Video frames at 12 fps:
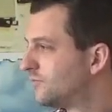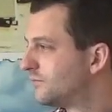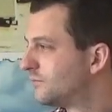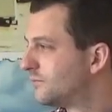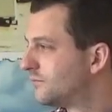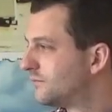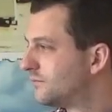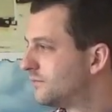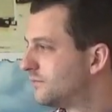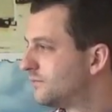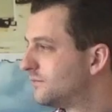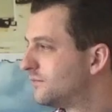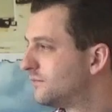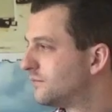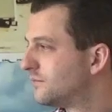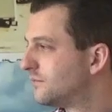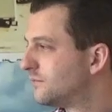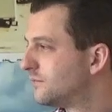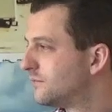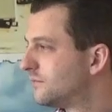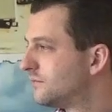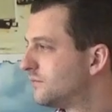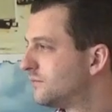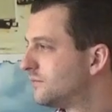
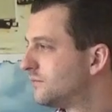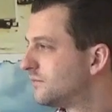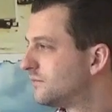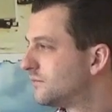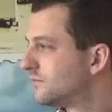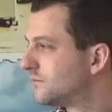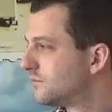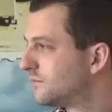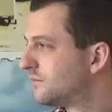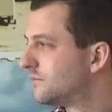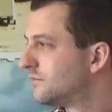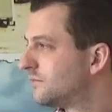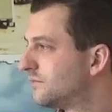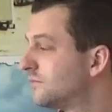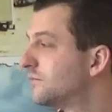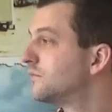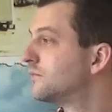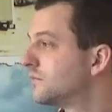The person shown says nothing.